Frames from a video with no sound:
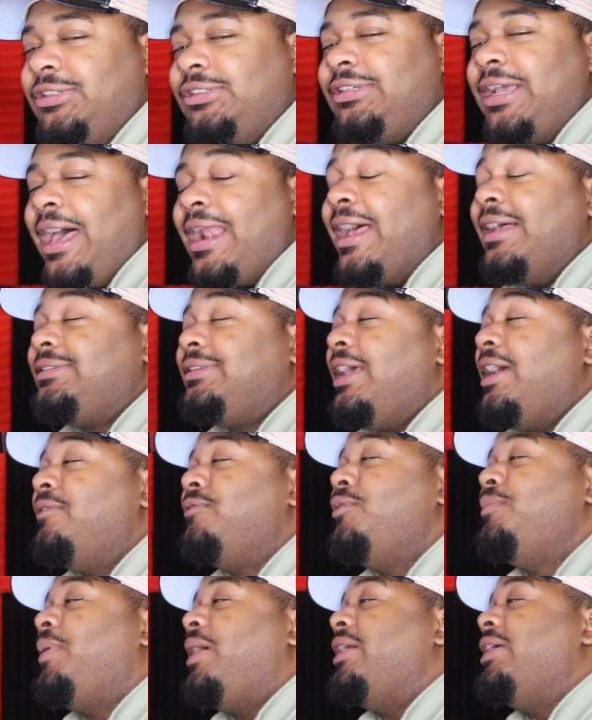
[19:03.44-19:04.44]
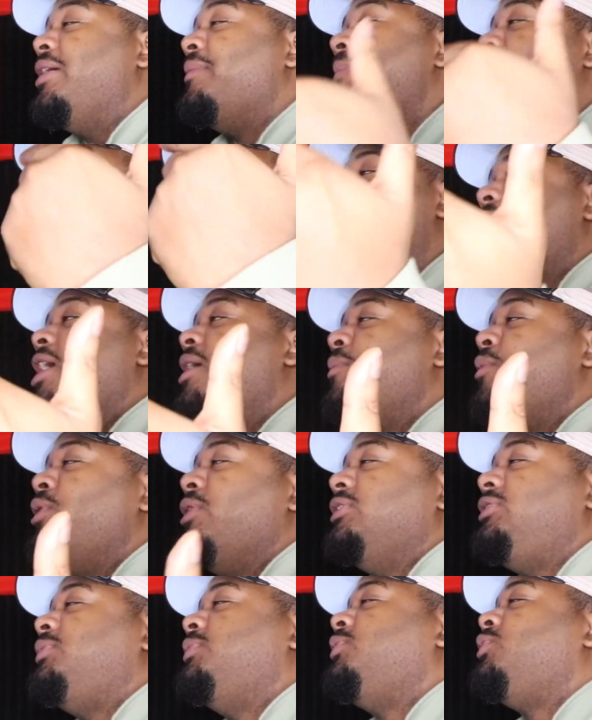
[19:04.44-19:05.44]
shout out to everybody. I'm out. Come
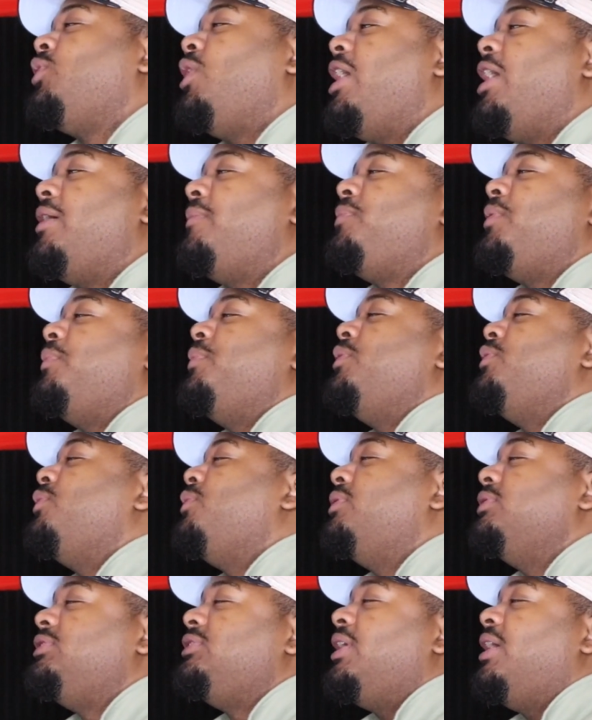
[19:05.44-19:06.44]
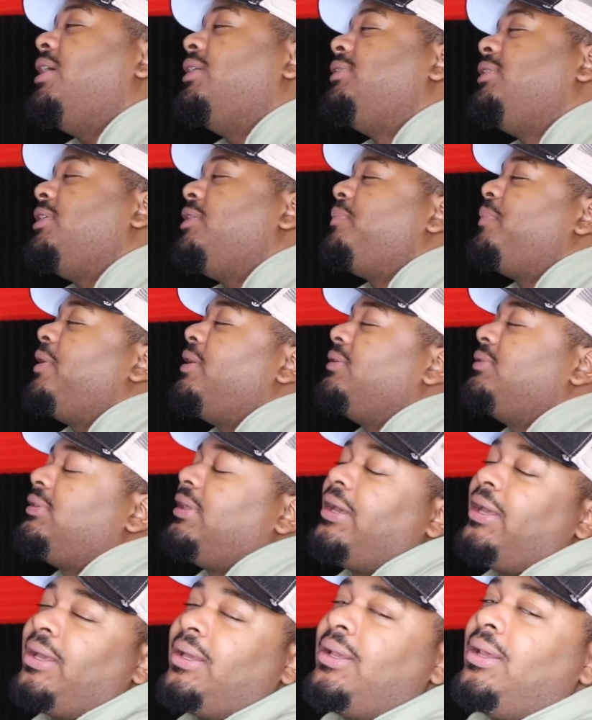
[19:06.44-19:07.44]
rate, subscribe. Let me know what y'all think about
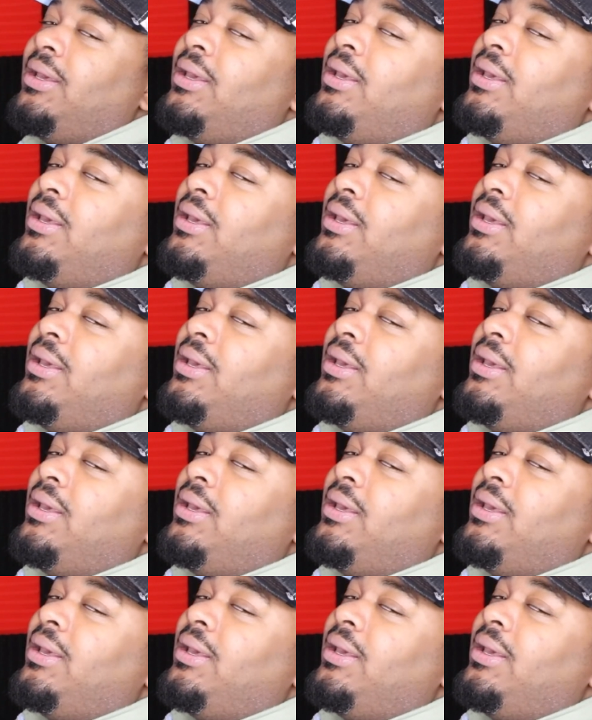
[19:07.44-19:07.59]
that.